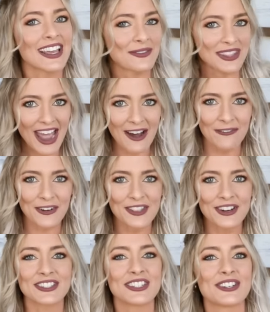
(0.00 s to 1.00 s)
And without
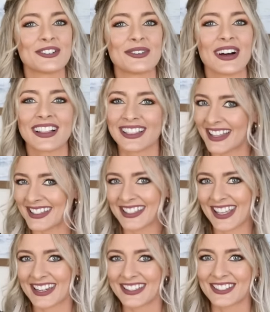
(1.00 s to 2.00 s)
further ado, let's
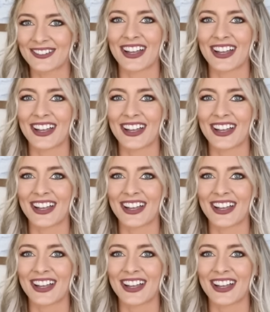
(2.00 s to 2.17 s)
get into